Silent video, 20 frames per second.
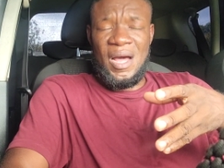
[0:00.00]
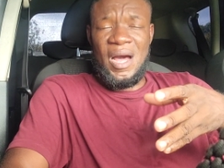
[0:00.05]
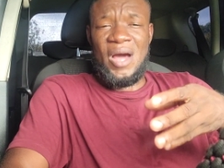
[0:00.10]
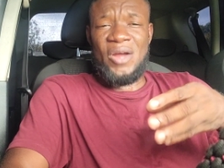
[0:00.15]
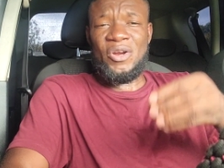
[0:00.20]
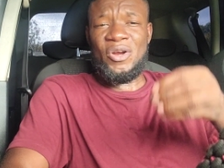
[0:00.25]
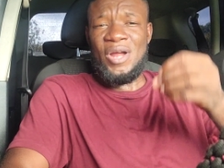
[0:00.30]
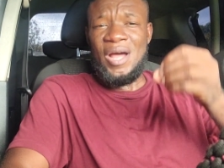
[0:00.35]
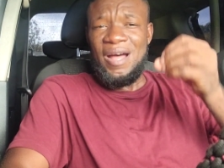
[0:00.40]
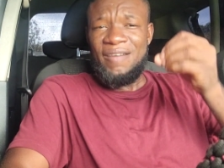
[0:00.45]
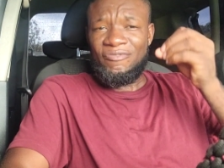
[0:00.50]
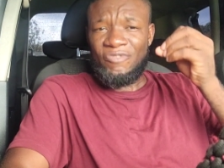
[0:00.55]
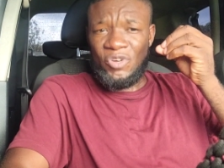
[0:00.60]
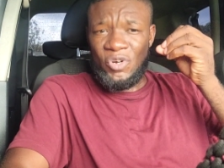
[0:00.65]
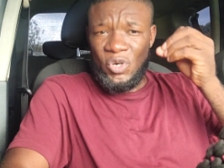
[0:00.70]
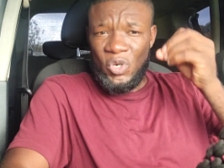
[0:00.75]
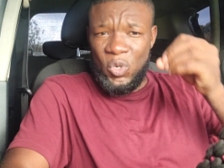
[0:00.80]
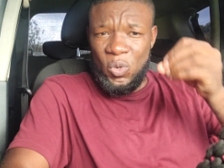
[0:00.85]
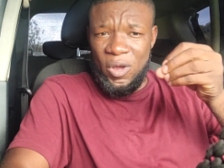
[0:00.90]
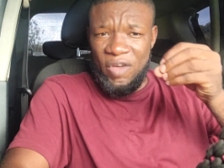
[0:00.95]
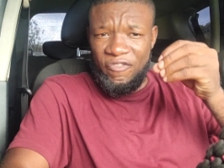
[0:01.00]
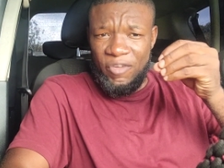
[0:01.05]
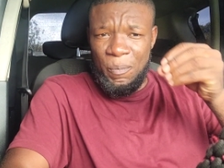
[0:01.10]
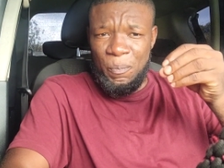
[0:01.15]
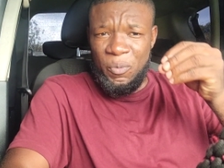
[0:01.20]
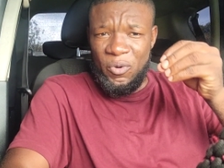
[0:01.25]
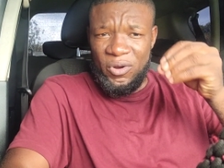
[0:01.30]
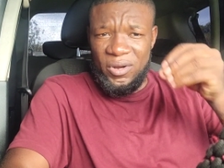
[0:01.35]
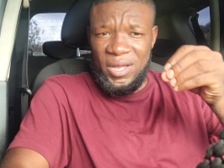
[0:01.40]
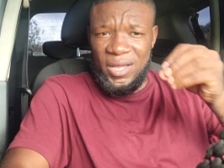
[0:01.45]
I don't have nowhere to
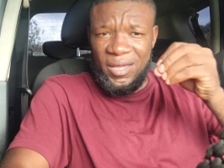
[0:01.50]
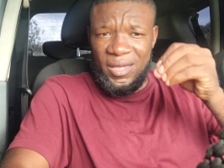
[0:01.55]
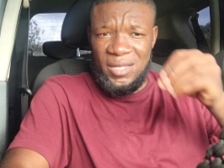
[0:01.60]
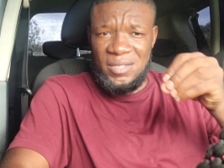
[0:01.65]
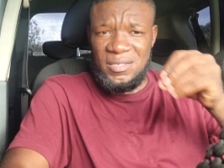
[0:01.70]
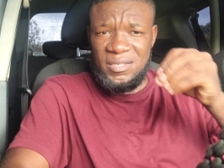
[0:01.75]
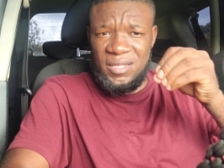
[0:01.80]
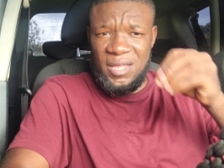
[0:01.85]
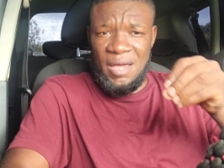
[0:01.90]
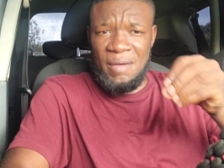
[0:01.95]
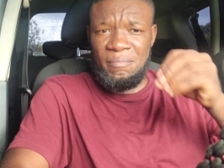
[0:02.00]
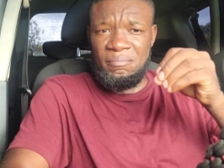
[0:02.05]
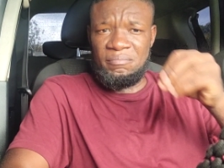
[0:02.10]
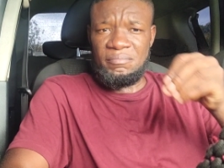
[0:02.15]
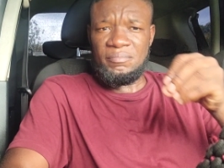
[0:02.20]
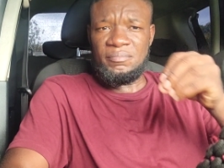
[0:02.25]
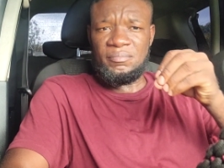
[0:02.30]
put the kids them.